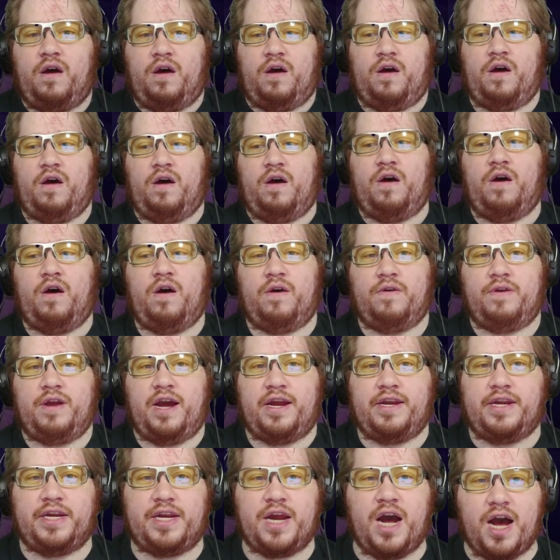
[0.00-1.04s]
all
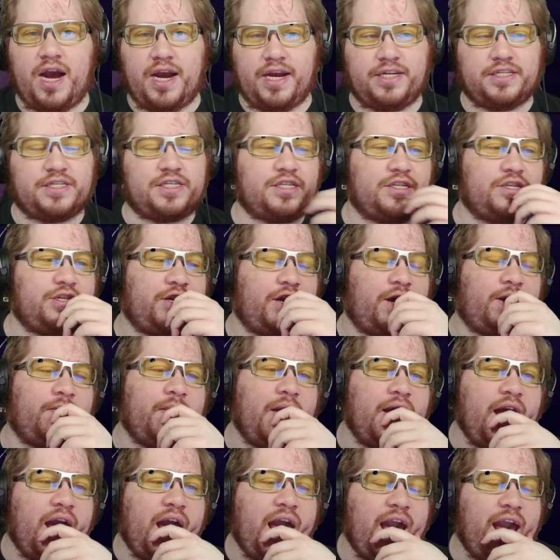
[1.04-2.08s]
99s,
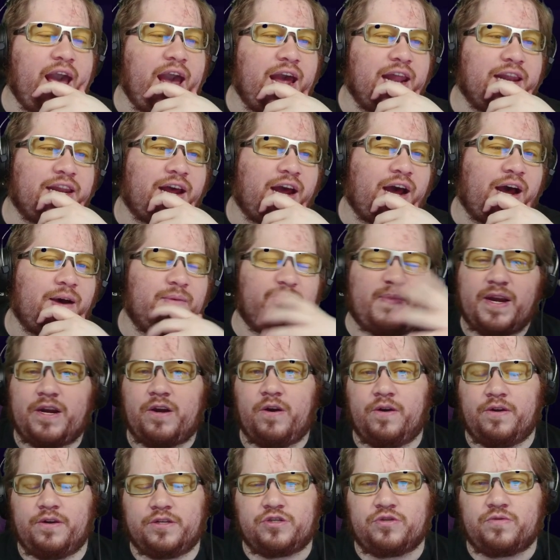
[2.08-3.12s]
And my
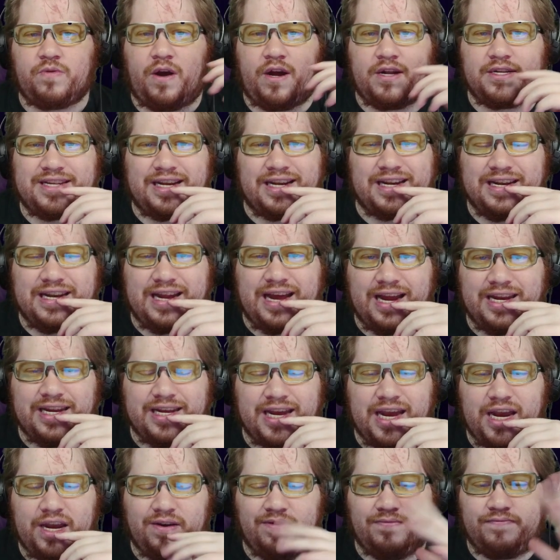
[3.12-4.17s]
current squad's like a
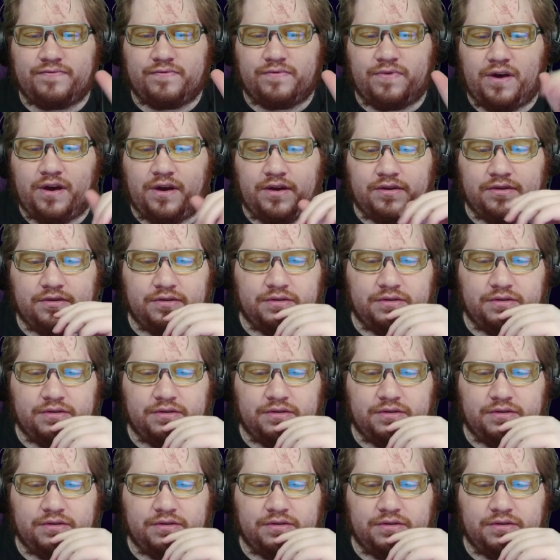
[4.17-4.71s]
98 overall.